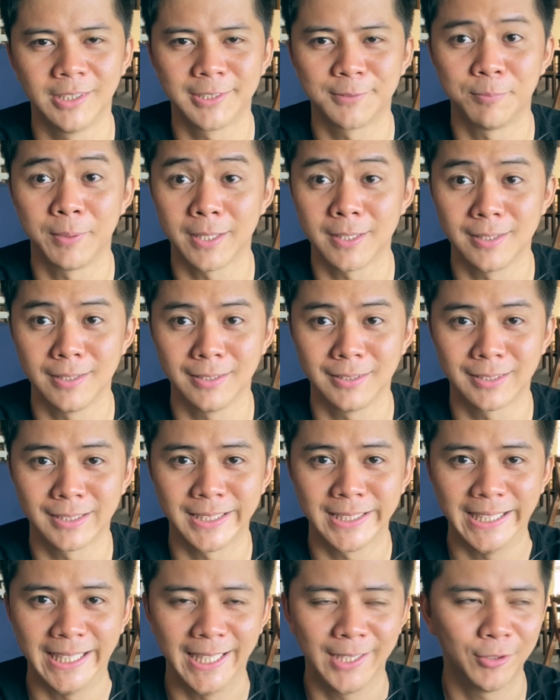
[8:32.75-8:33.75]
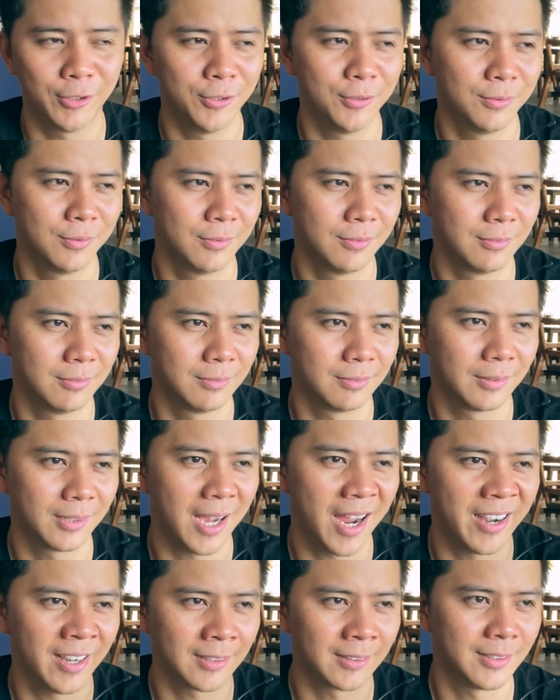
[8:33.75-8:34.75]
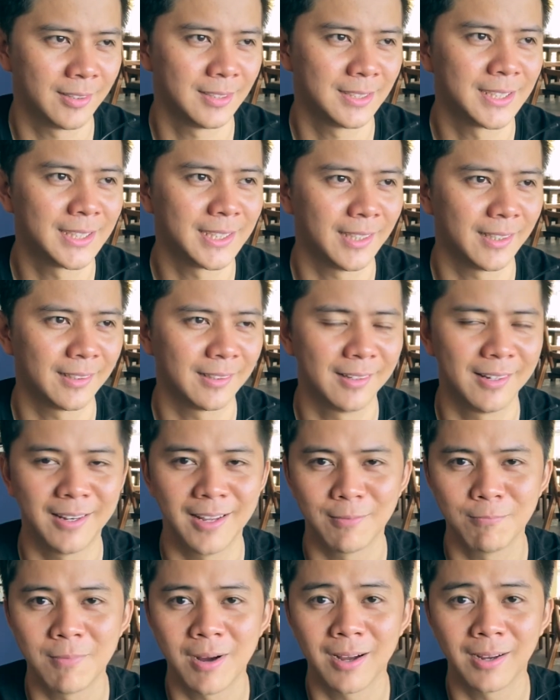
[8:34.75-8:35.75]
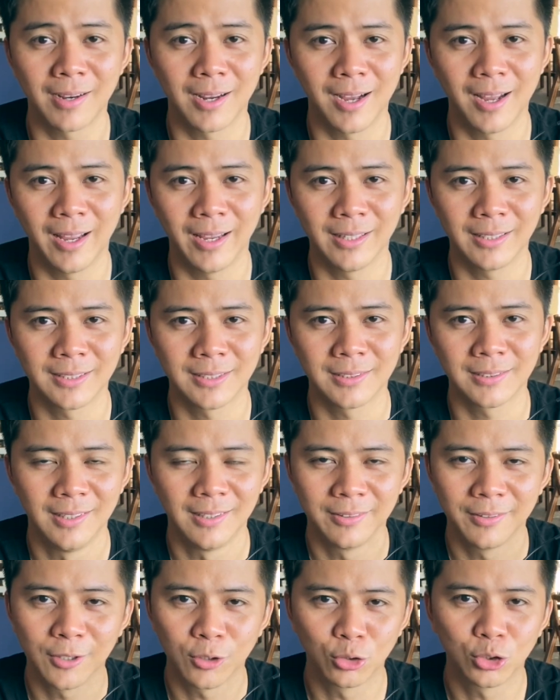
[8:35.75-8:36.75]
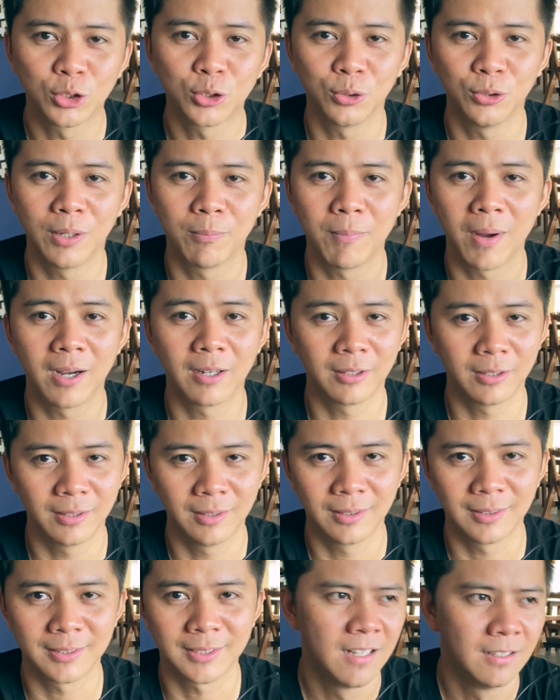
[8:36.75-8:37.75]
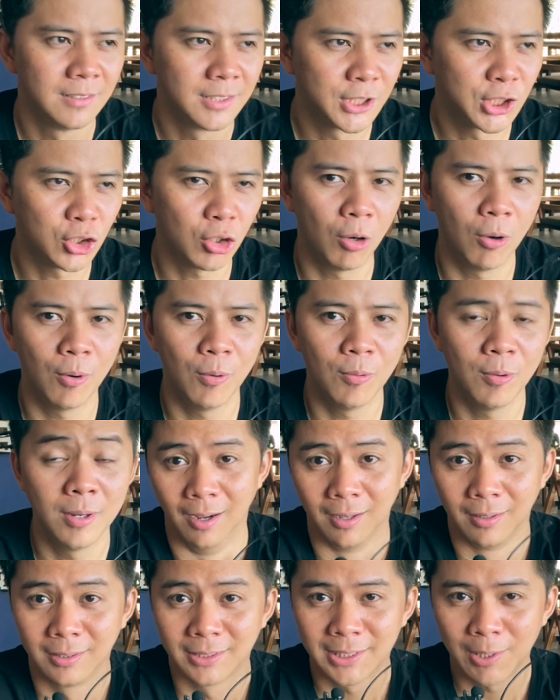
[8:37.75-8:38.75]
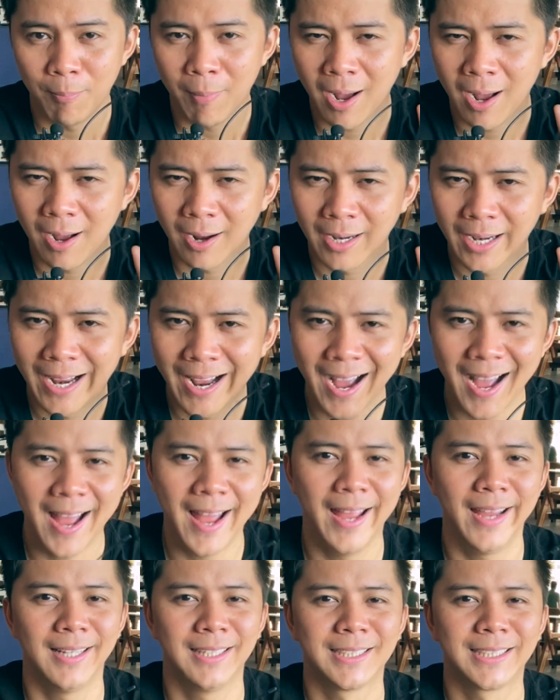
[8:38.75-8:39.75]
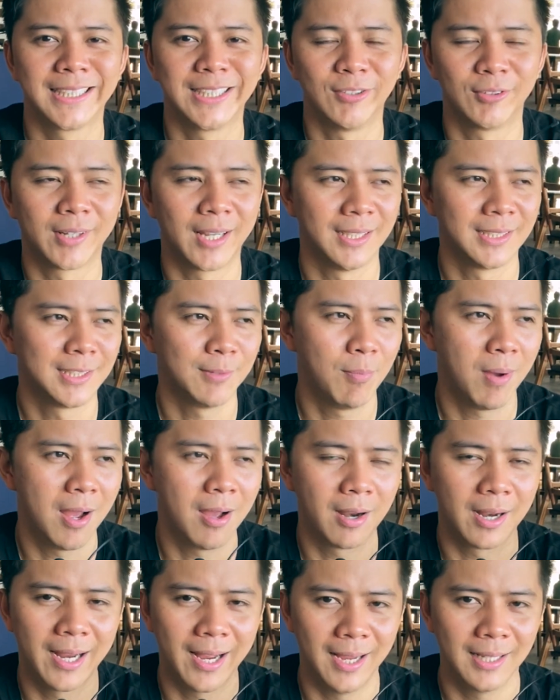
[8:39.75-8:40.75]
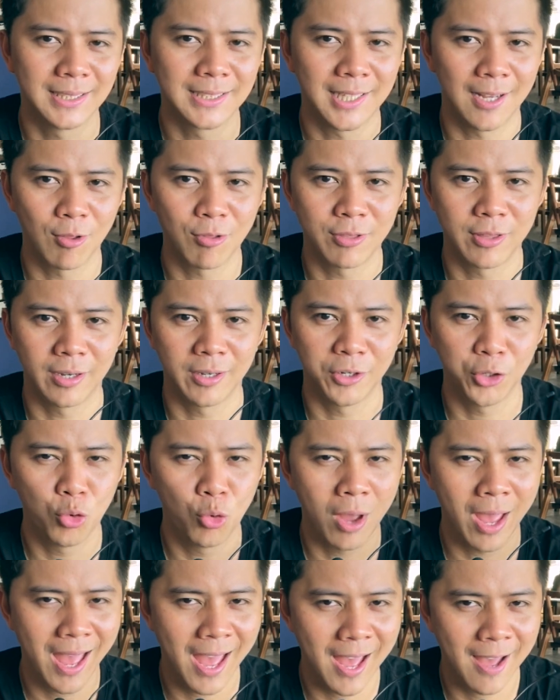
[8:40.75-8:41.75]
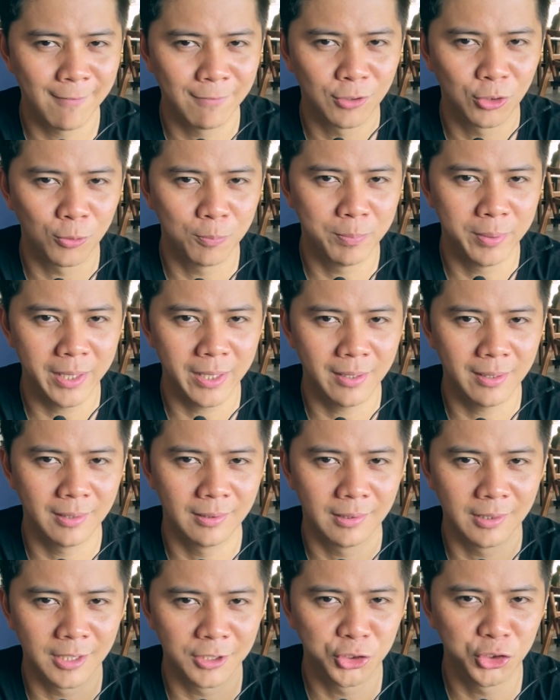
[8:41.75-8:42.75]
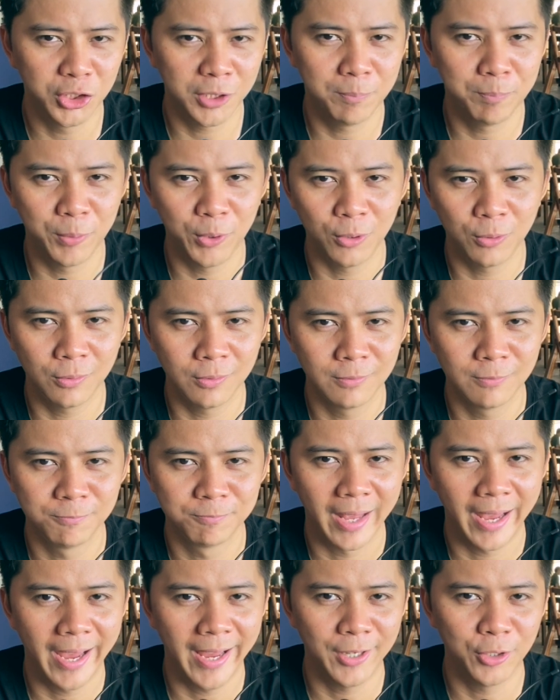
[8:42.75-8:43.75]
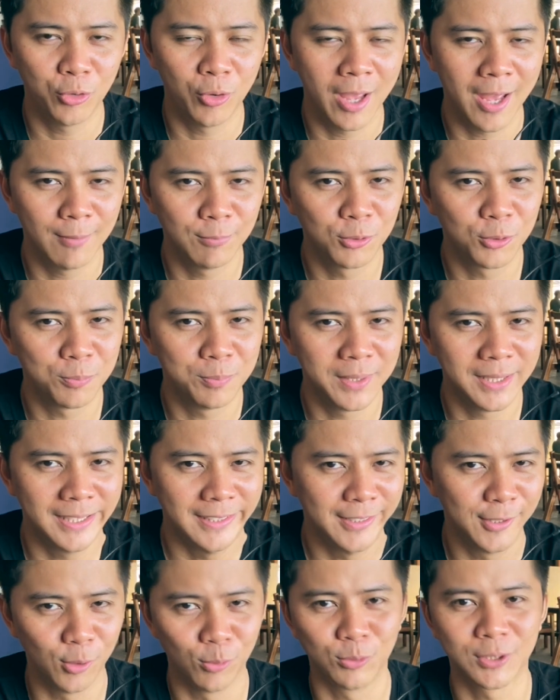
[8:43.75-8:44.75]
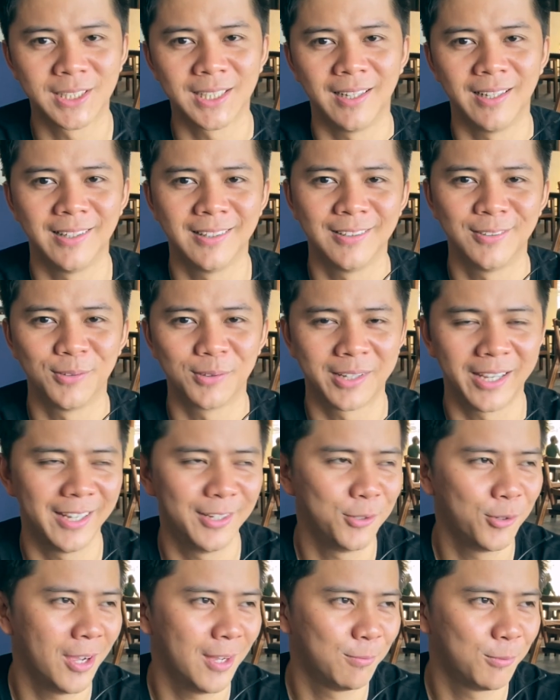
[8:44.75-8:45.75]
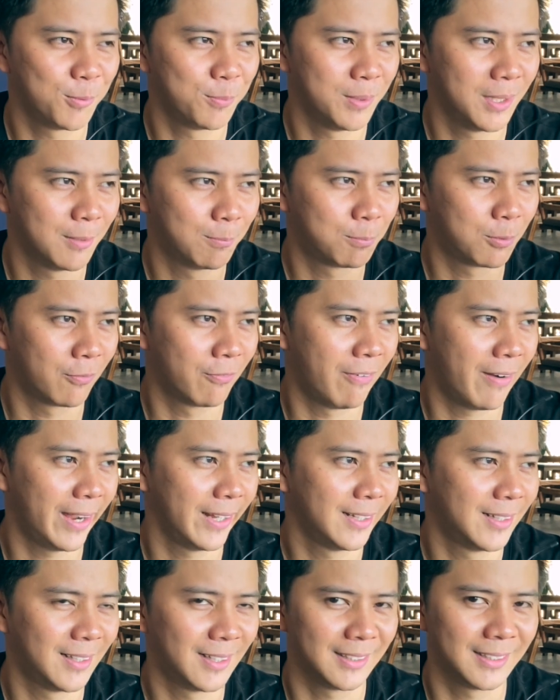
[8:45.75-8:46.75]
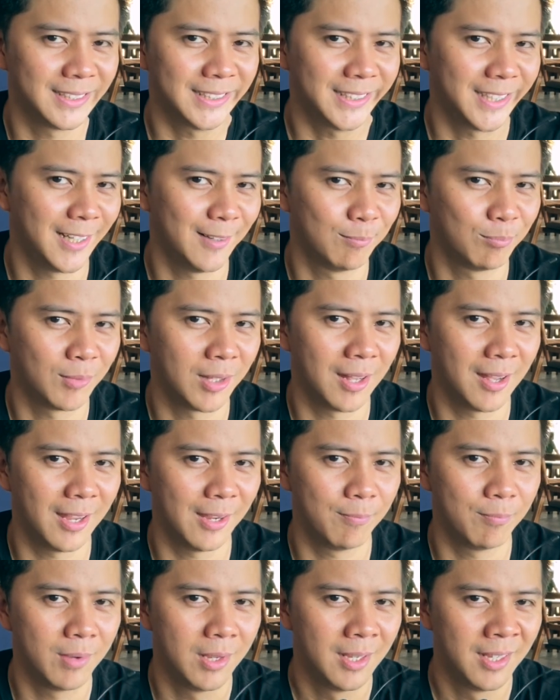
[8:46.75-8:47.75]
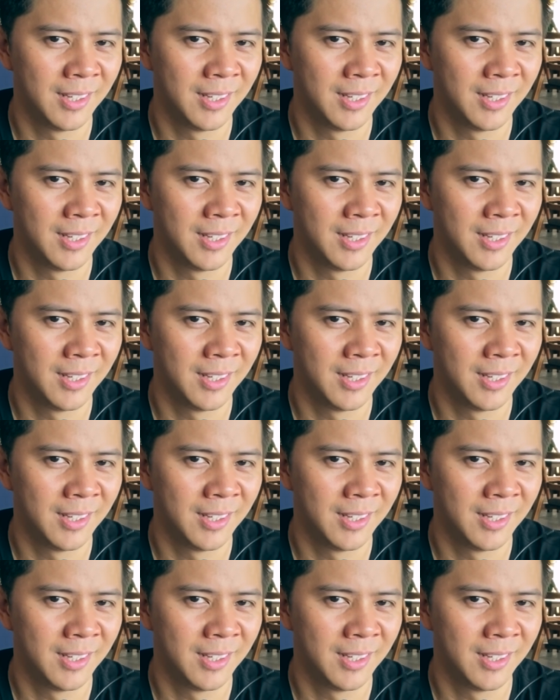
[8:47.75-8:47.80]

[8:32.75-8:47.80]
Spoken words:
is because ito yung characteristic ng mga guys na gusto ng mga girls. So, sa mga guys, okay, sa mga guys out there, you have to be the JiPyeong and you have to be the Dosan. Okay, you have to be the provider at the same time,